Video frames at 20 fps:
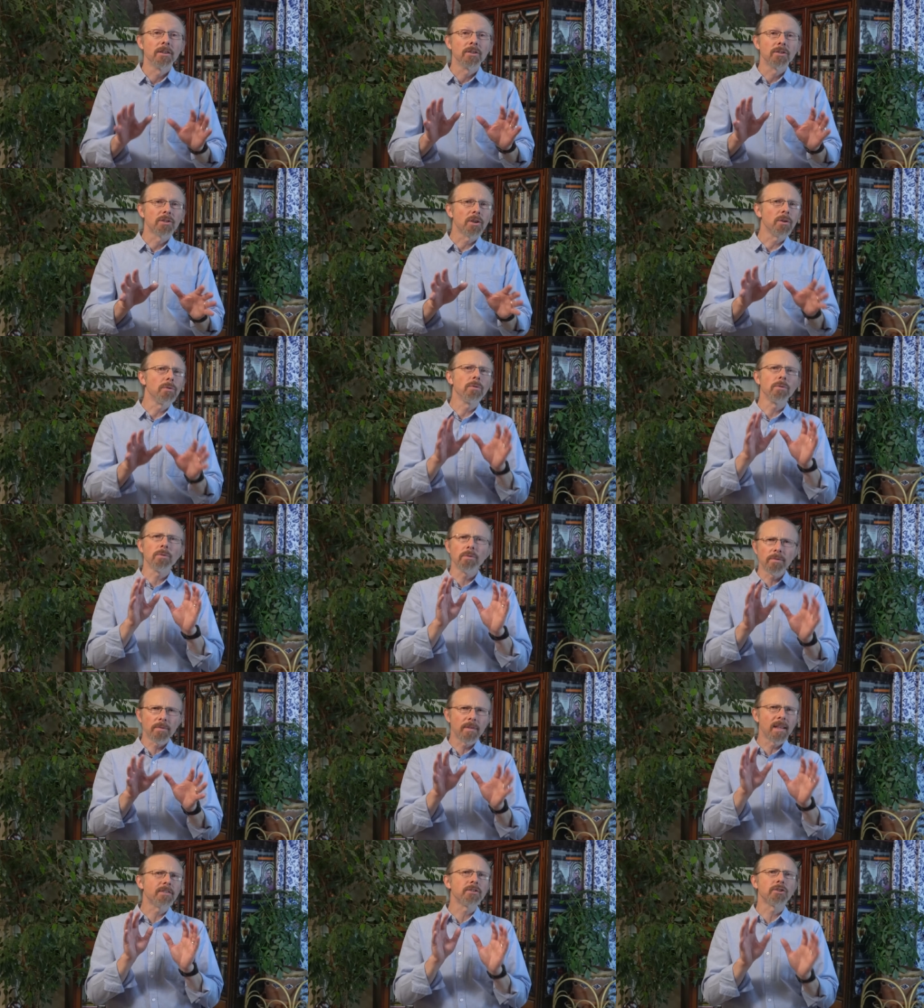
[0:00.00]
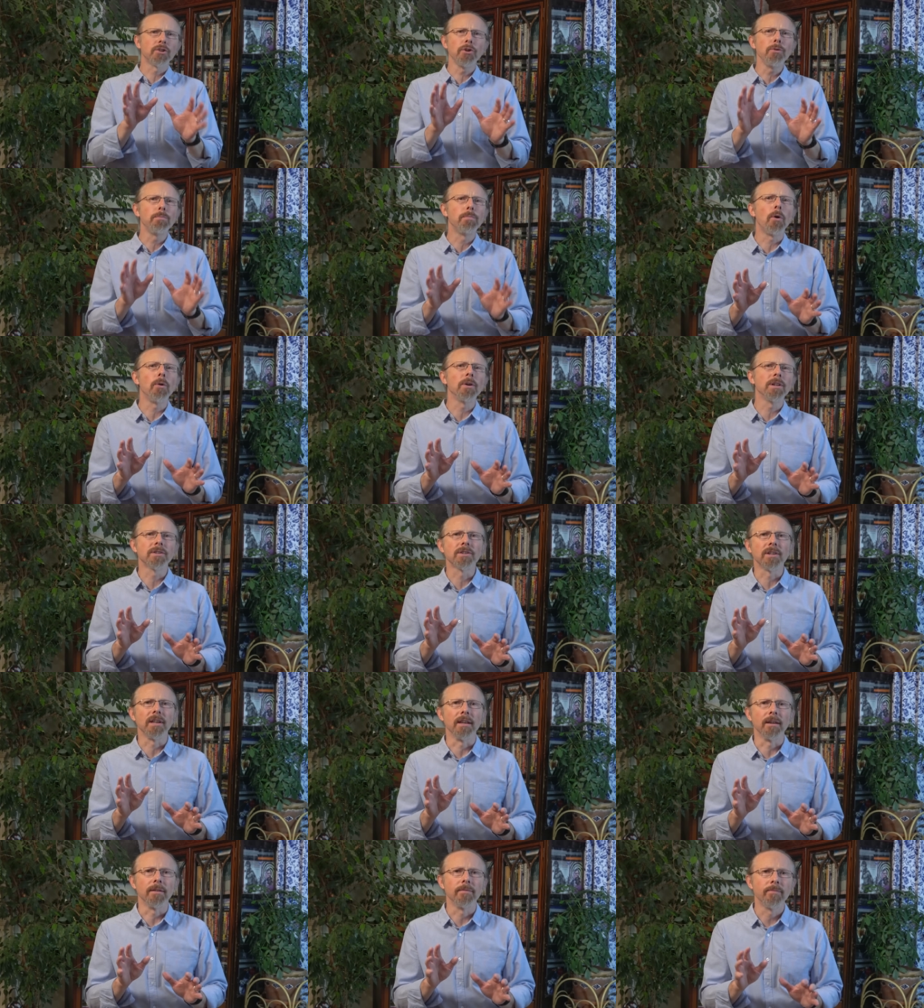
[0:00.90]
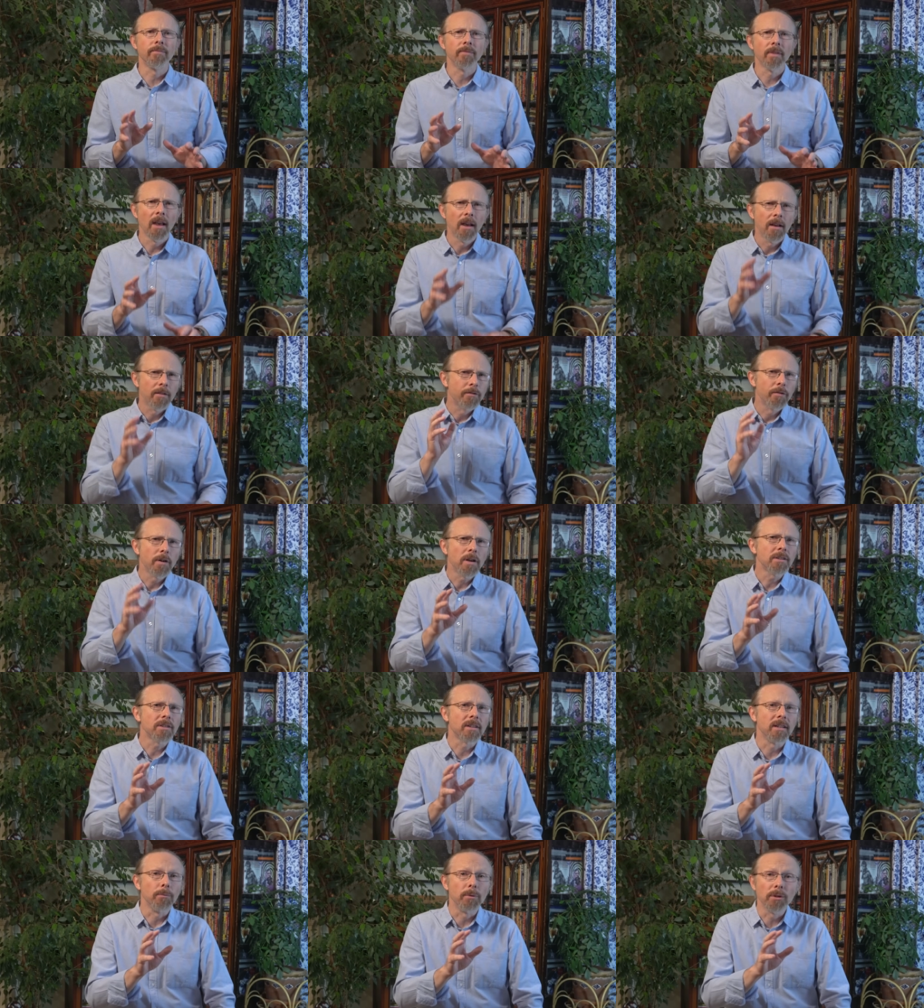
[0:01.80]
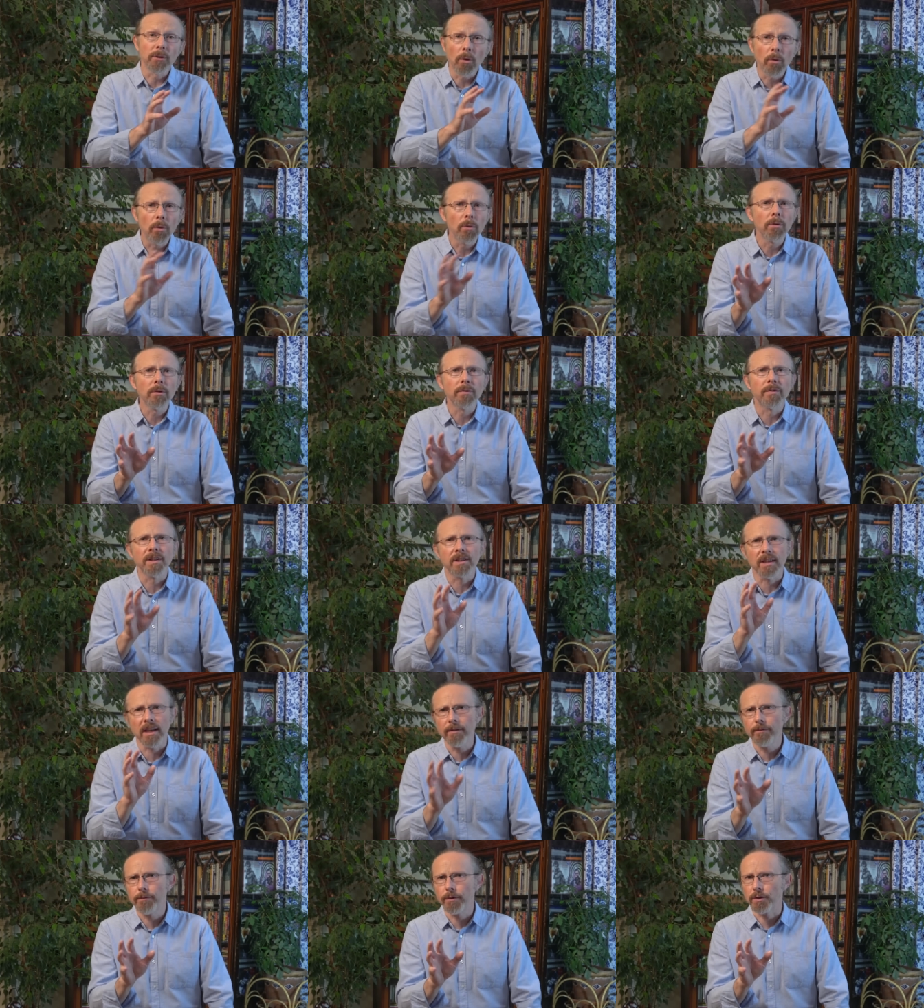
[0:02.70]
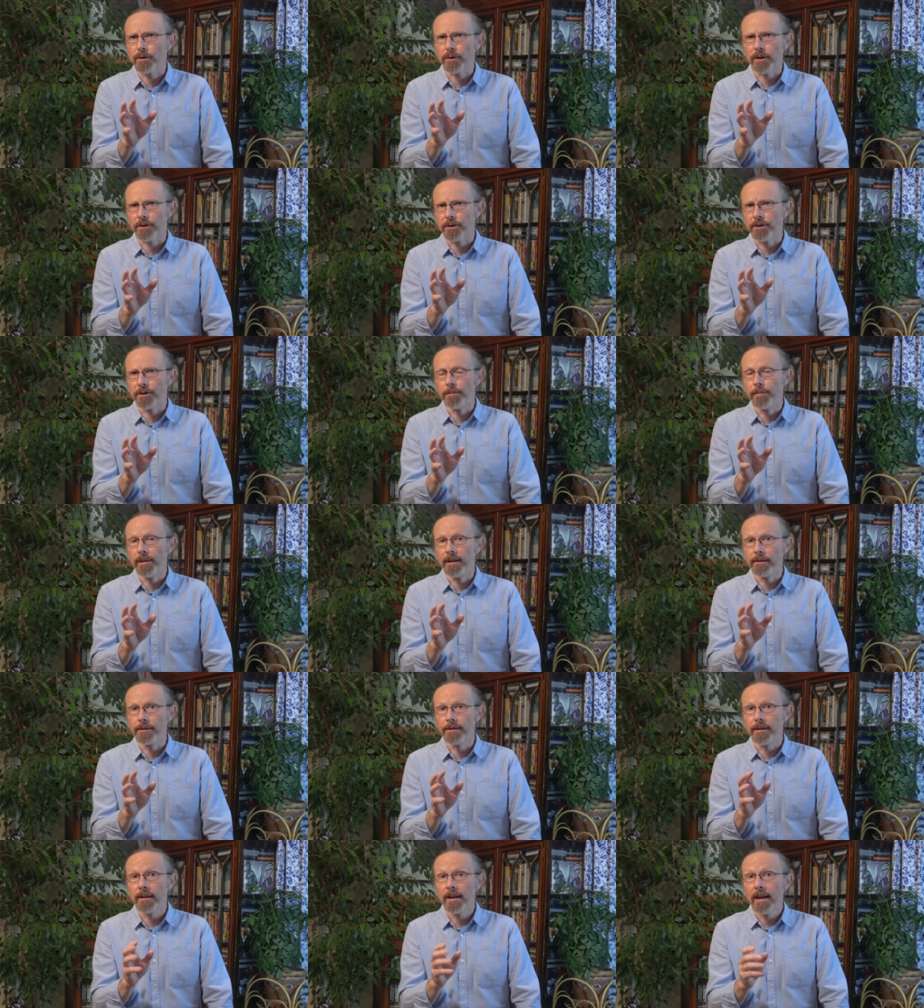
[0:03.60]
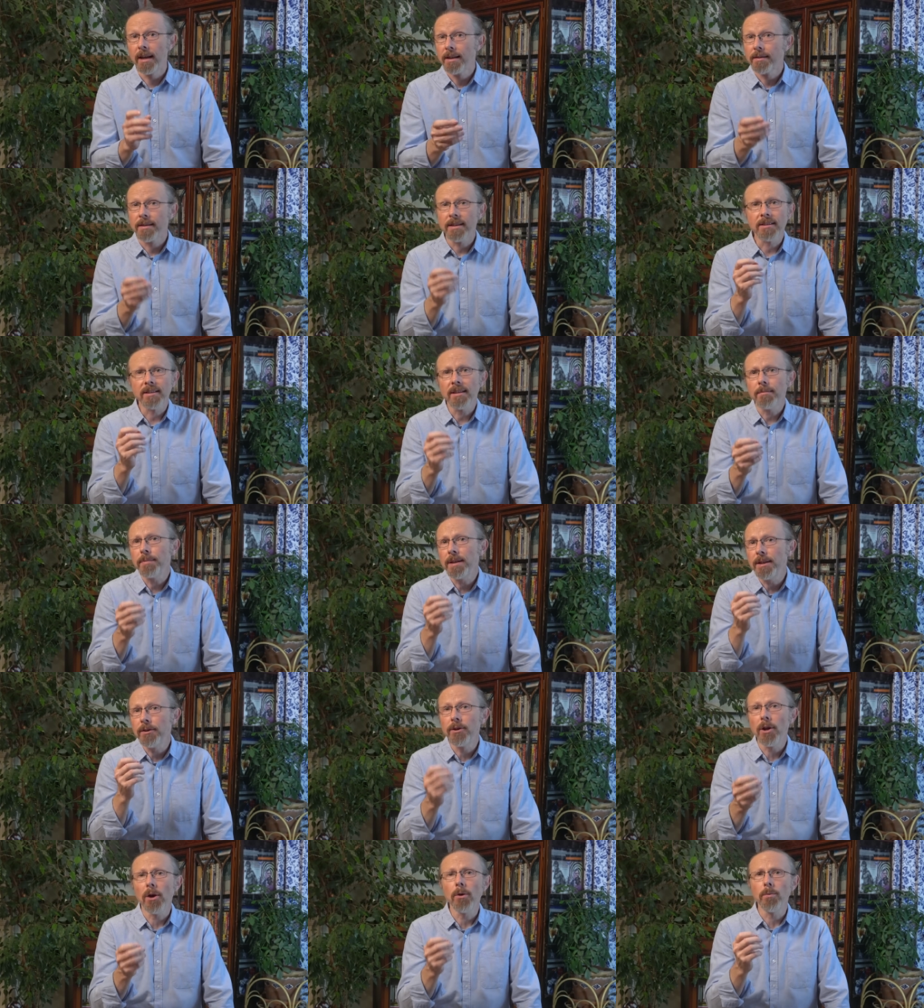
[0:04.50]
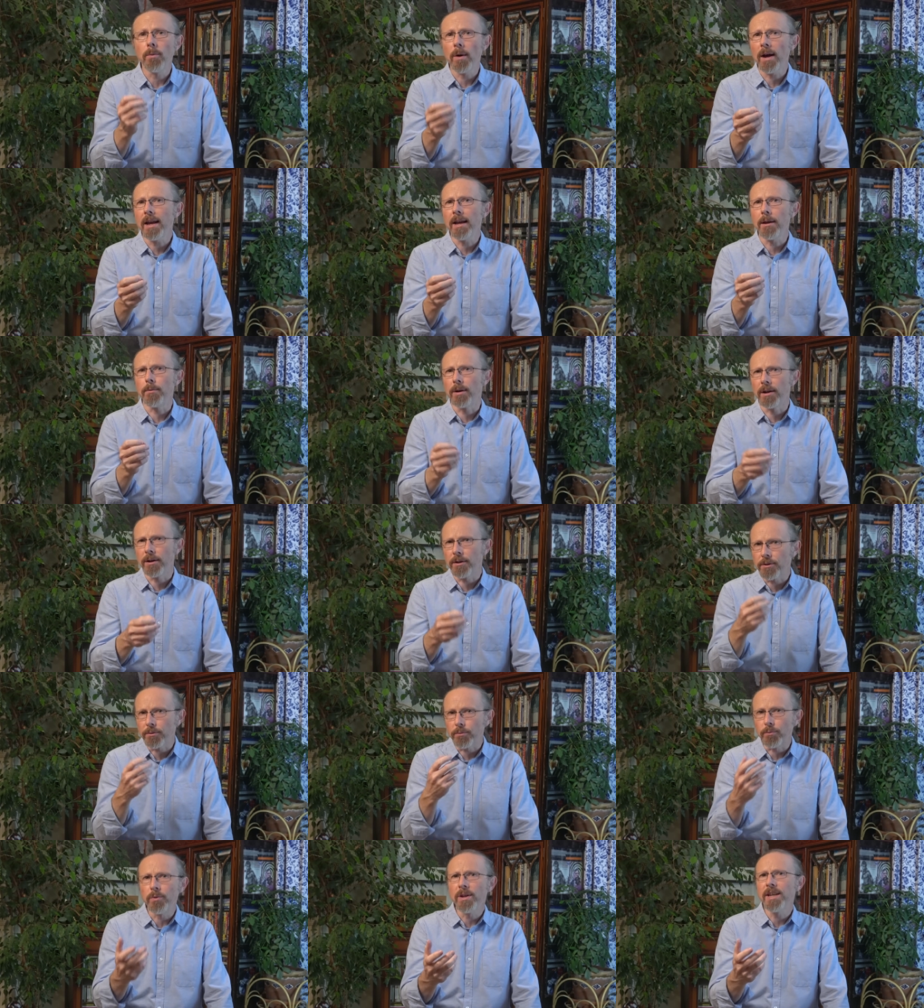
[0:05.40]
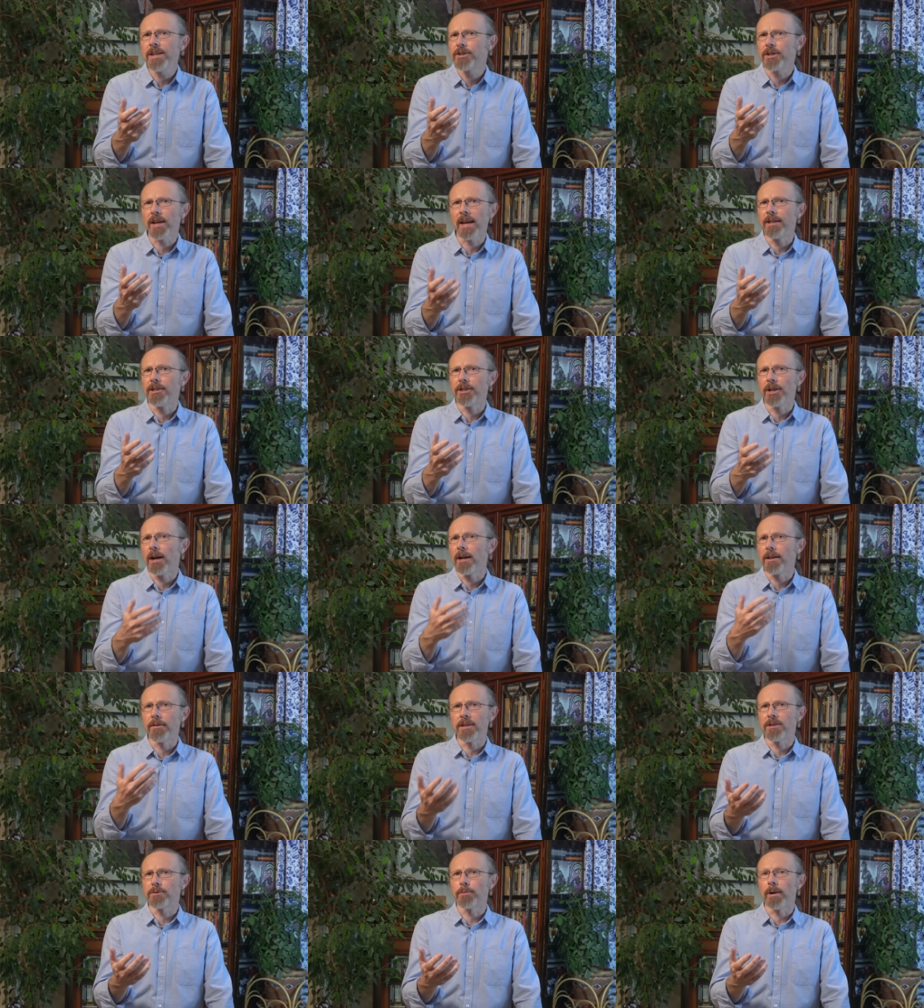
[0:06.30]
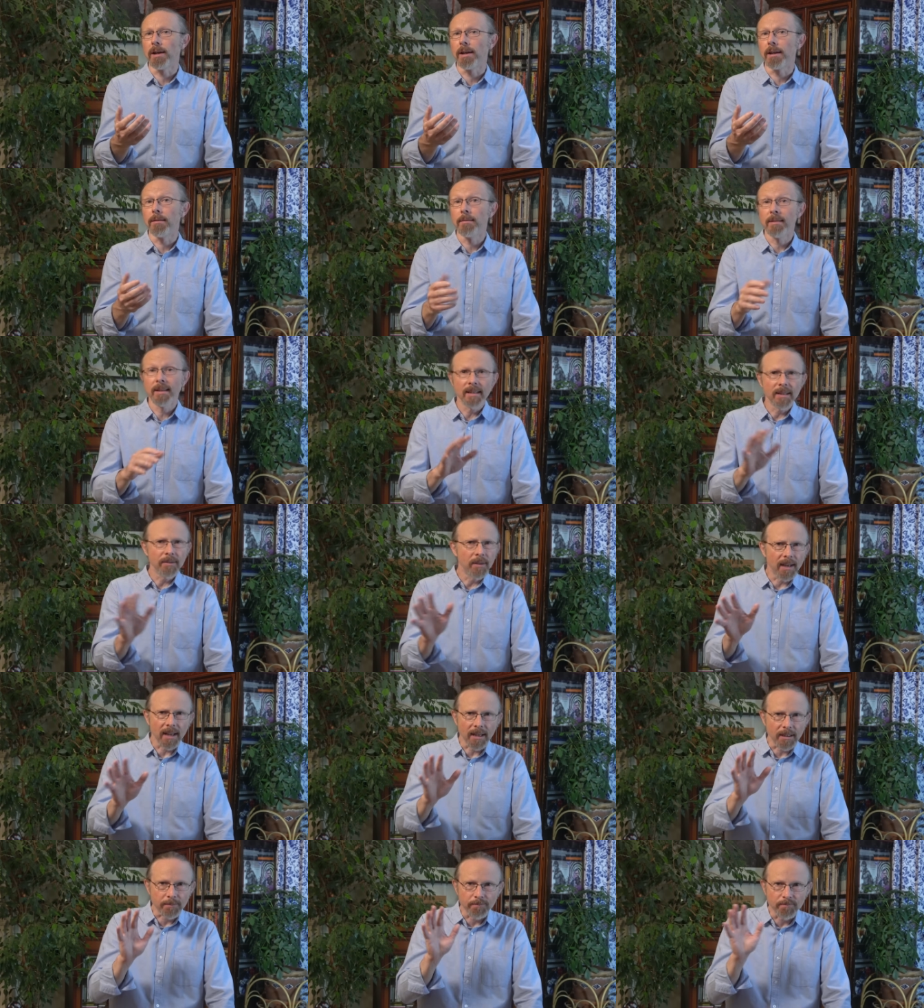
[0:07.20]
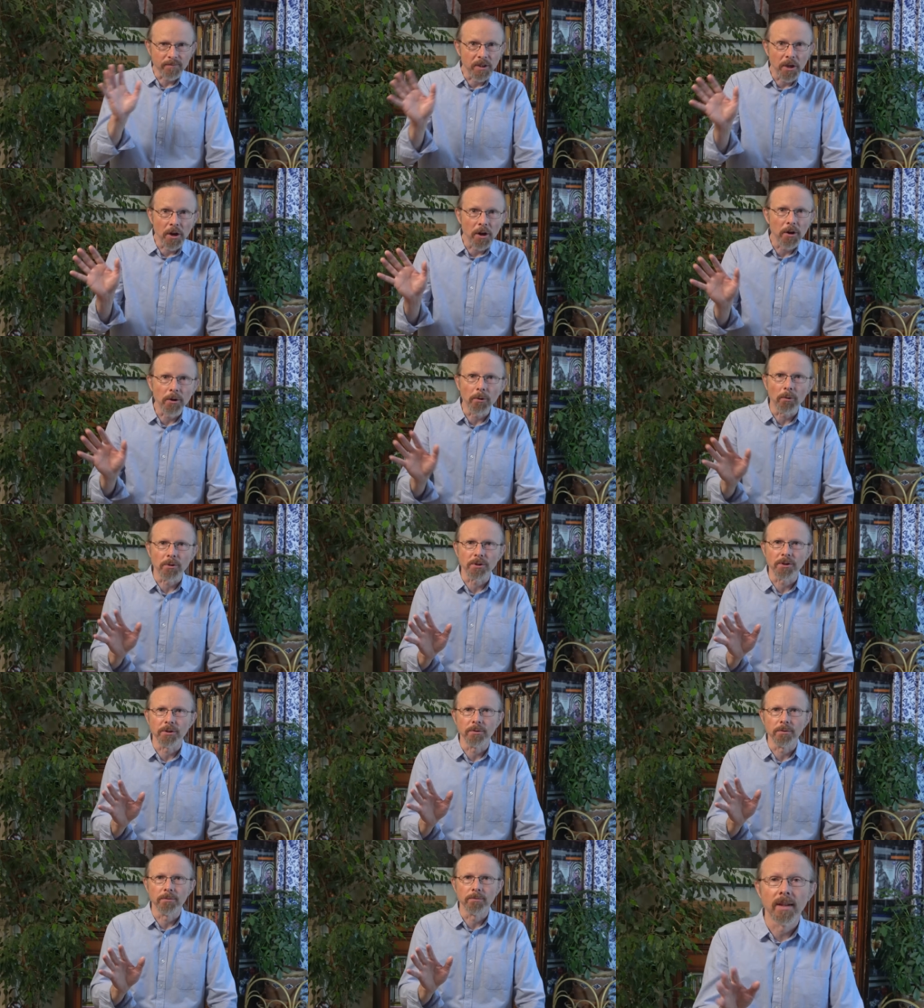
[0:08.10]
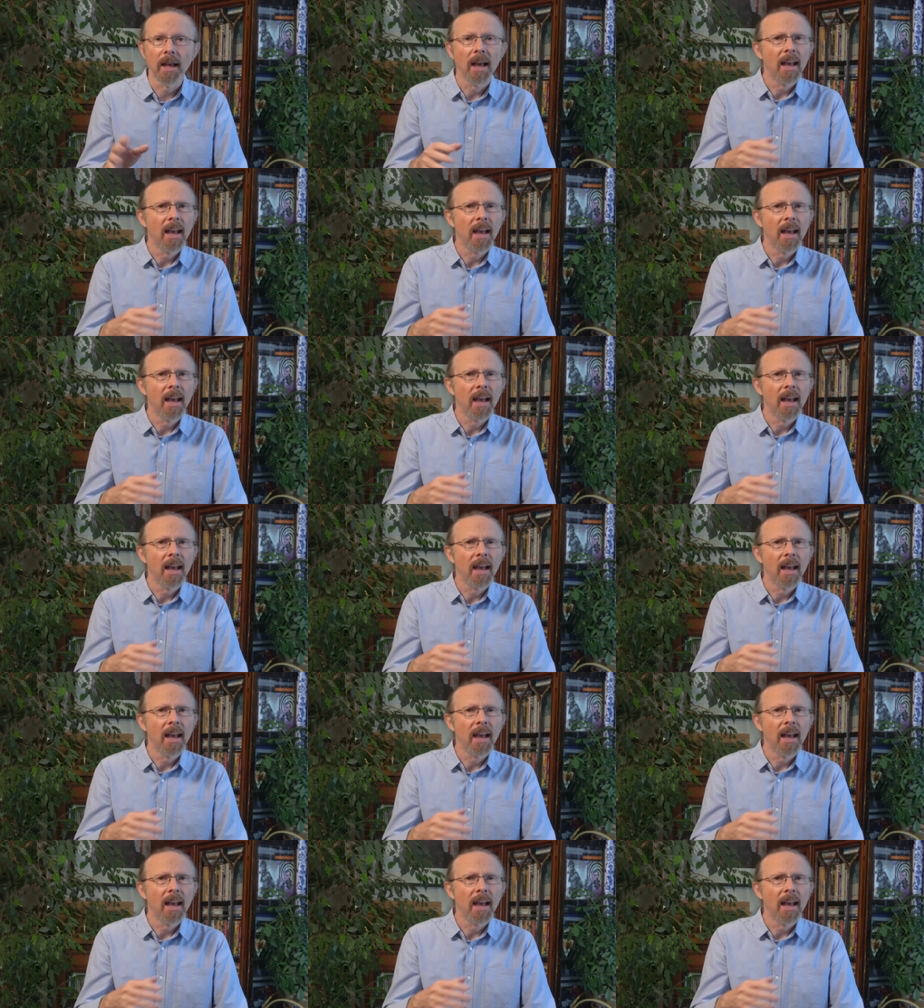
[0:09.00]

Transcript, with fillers: So there's two points here. Firstly, with all of this infrastructure to build, there's simply no way we're going to reach AGI this way in the next year or two.